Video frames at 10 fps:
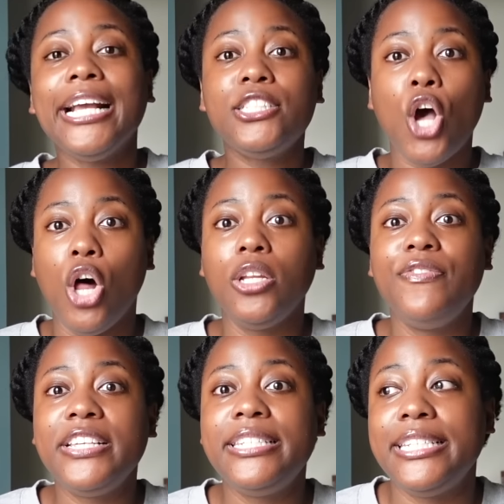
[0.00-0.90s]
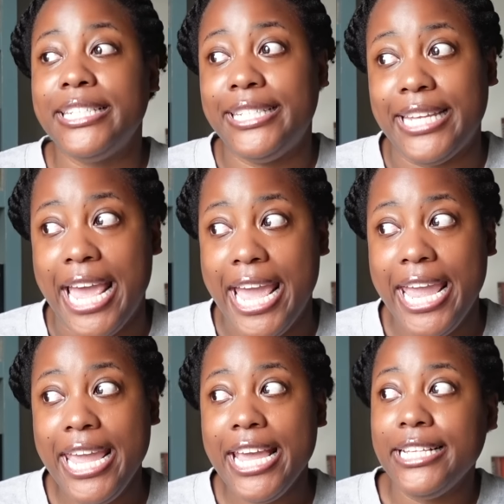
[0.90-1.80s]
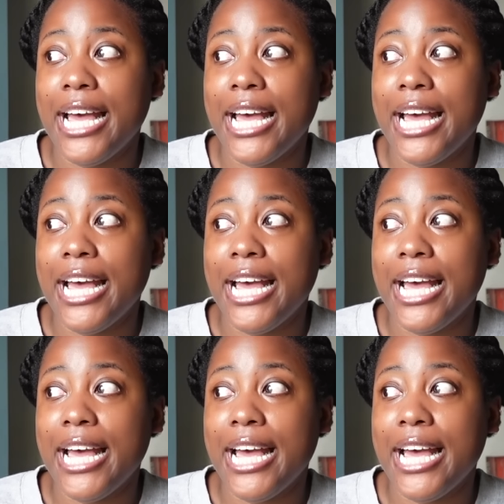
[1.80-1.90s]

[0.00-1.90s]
guess all of this to say is